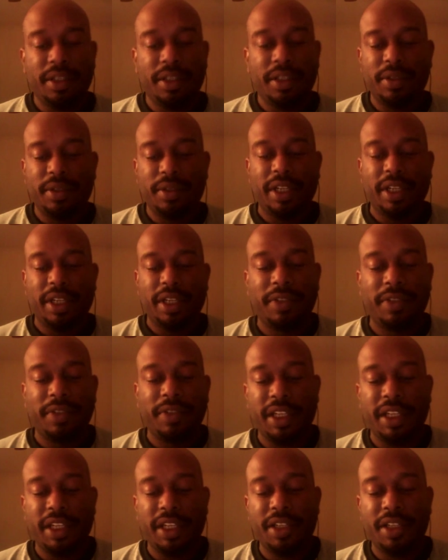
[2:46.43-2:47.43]
You have
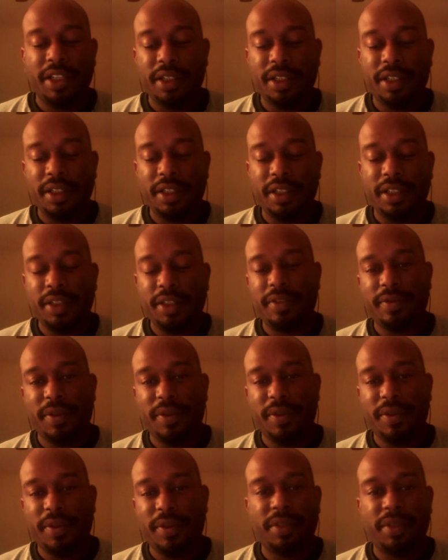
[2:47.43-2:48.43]
AJ Lee
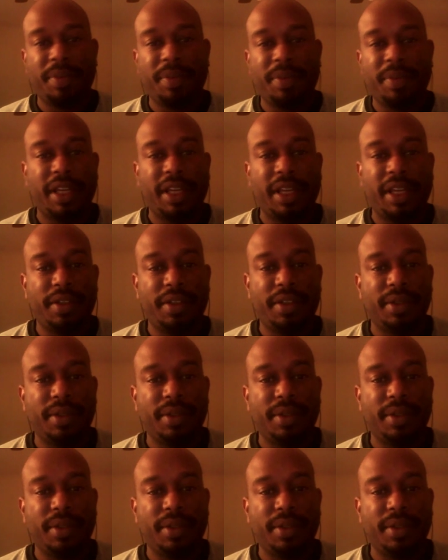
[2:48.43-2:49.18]
versus Paige.